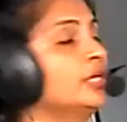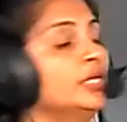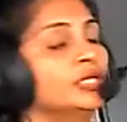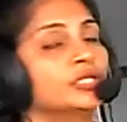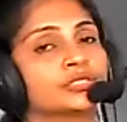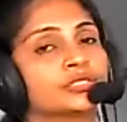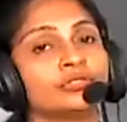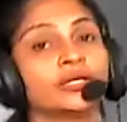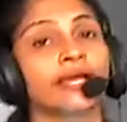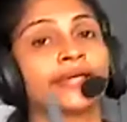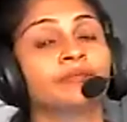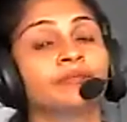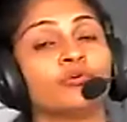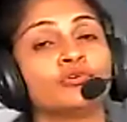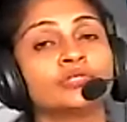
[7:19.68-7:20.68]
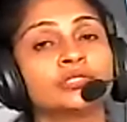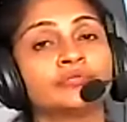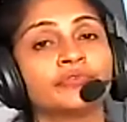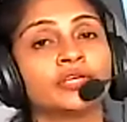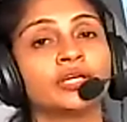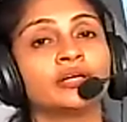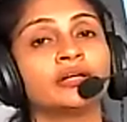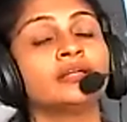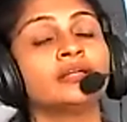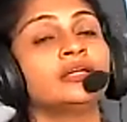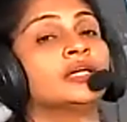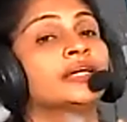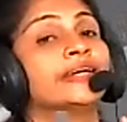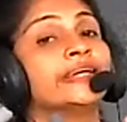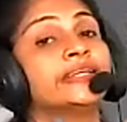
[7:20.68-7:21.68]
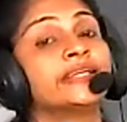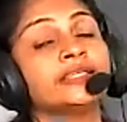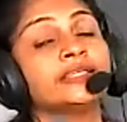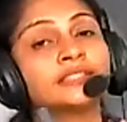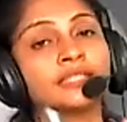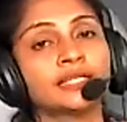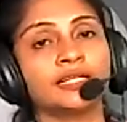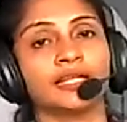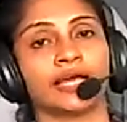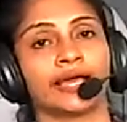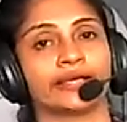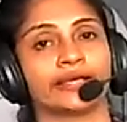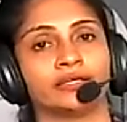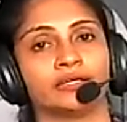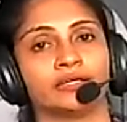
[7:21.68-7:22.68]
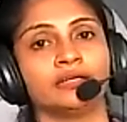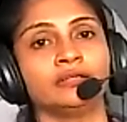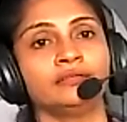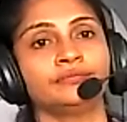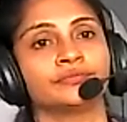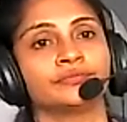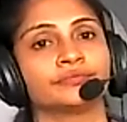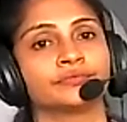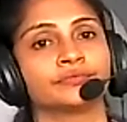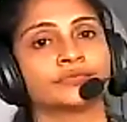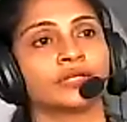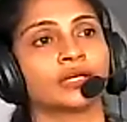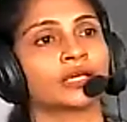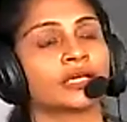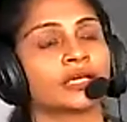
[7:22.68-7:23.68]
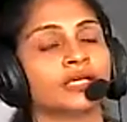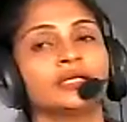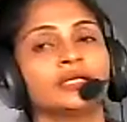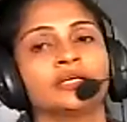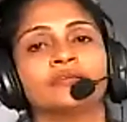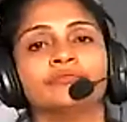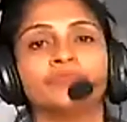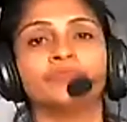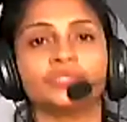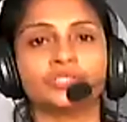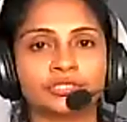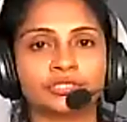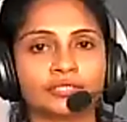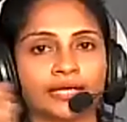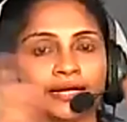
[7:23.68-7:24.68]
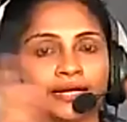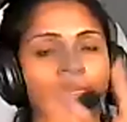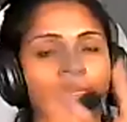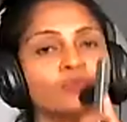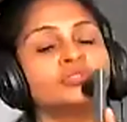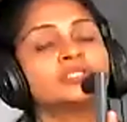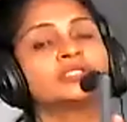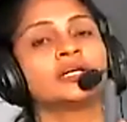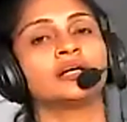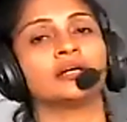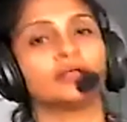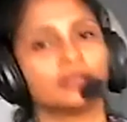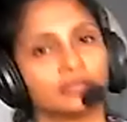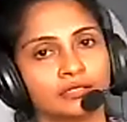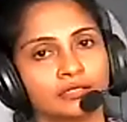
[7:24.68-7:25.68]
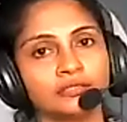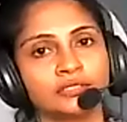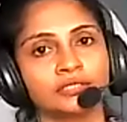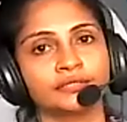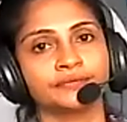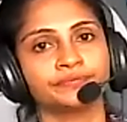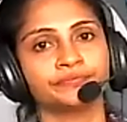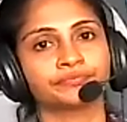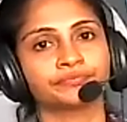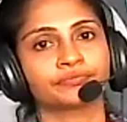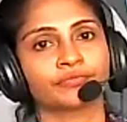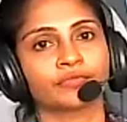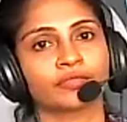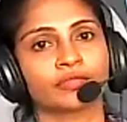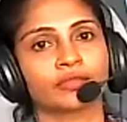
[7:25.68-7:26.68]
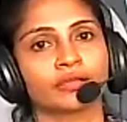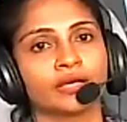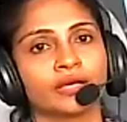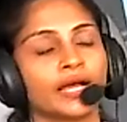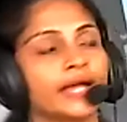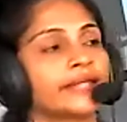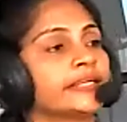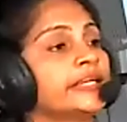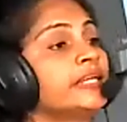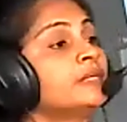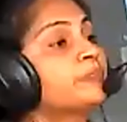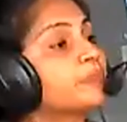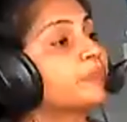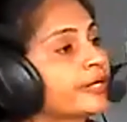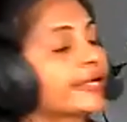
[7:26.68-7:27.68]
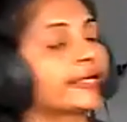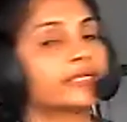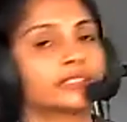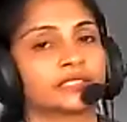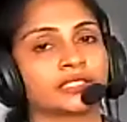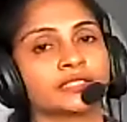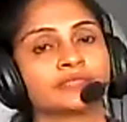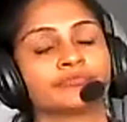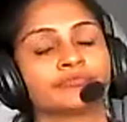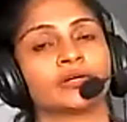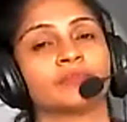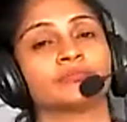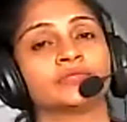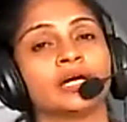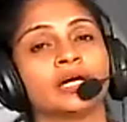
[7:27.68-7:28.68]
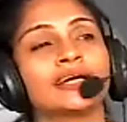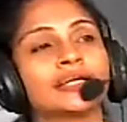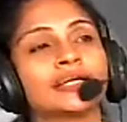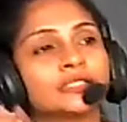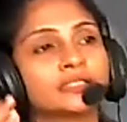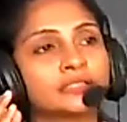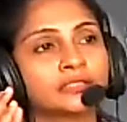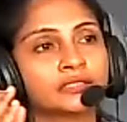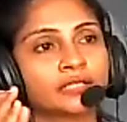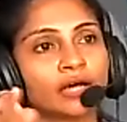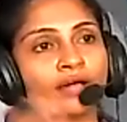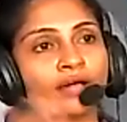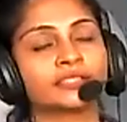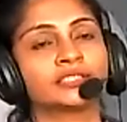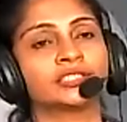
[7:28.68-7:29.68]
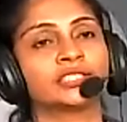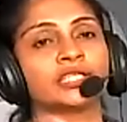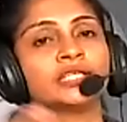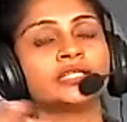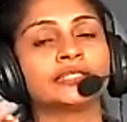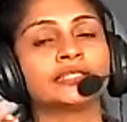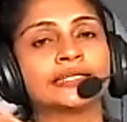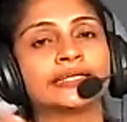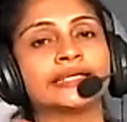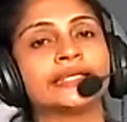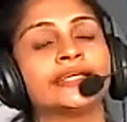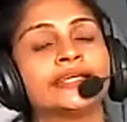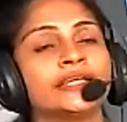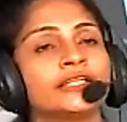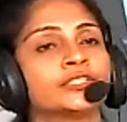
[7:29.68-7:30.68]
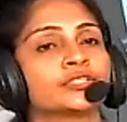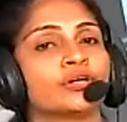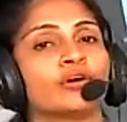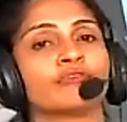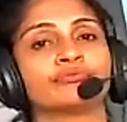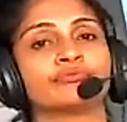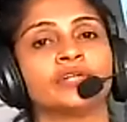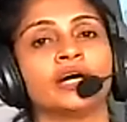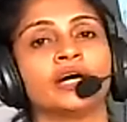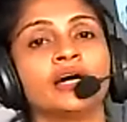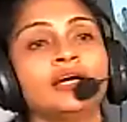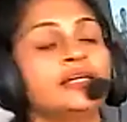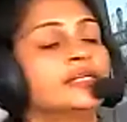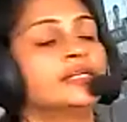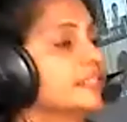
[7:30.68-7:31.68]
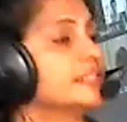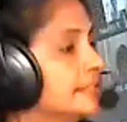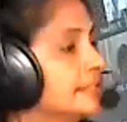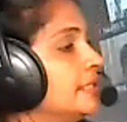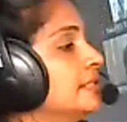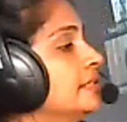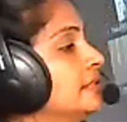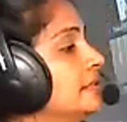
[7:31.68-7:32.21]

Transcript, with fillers: so atmosphere it is the layer okay which surrounds the earth and it protects us from the scorching heat of the sun.